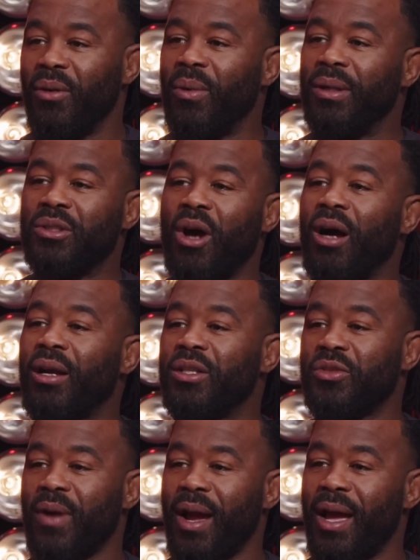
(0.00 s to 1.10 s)
with talking
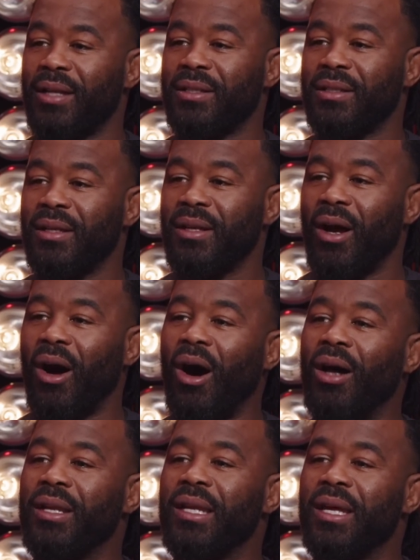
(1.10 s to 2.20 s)
trash on the